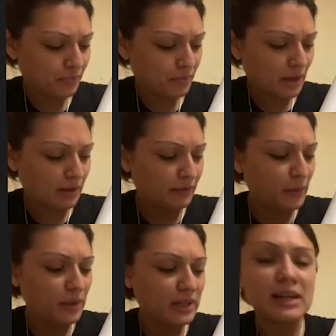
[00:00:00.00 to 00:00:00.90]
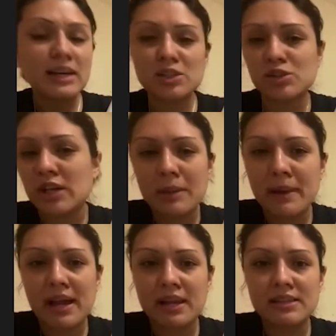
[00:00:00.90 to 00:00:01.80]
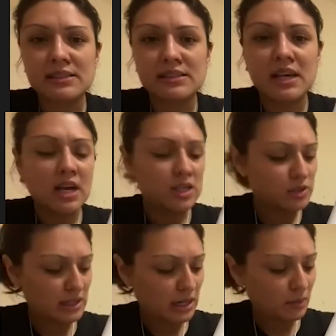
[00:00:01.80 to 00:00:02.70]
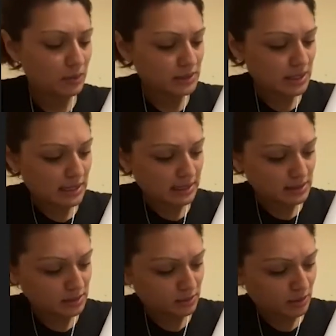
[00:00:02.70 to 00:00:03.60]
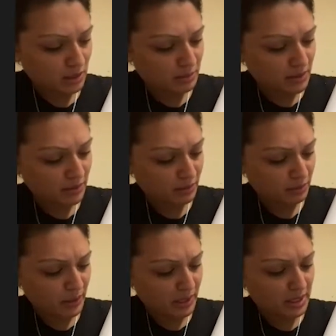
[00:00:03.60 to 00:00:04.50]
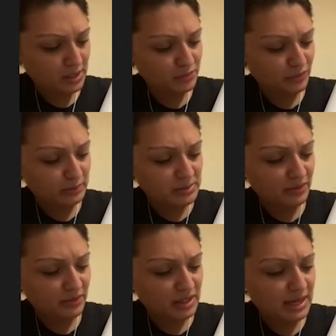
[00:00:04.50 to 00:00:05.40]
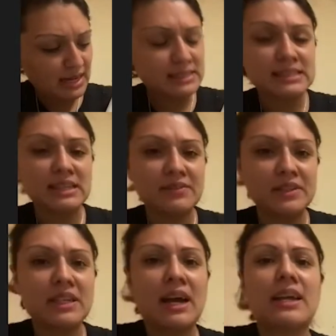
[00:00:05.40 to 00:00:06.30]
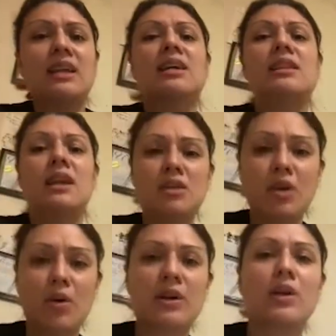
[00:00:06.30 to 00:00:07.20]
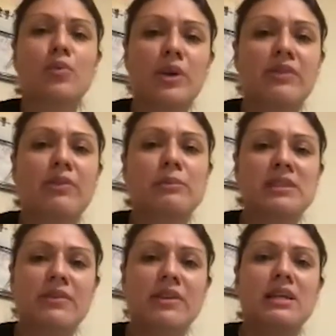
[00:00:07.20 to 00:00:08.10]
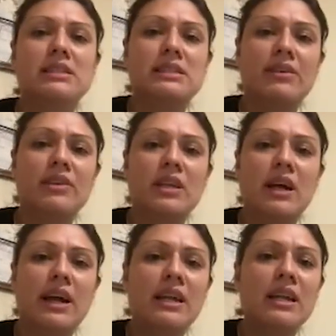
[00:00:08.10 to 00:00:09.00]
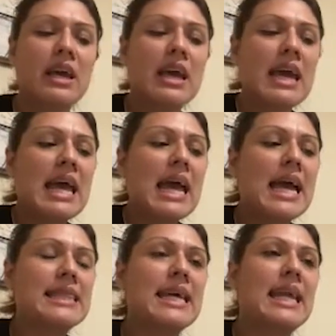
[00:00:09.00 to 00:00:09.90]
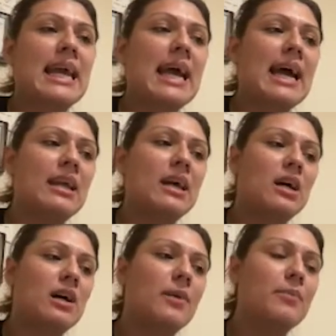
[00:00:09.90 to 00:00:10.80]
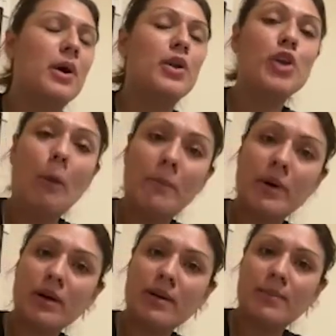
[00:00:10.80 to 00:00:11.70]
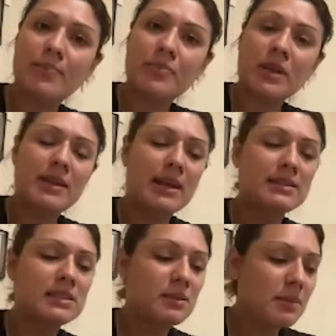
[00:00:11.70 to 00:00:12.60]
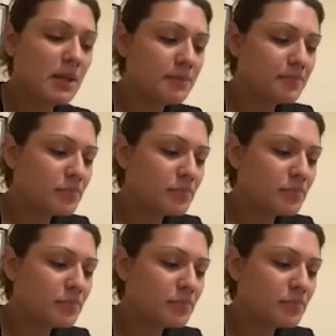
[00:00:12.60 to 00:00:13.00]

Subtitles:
like fluid and electrolyte balance. So then I would say that's gonna be paid from 78 to 79. And then I'd go and I'd read from 78 to 79. And then I had a notebook next to me.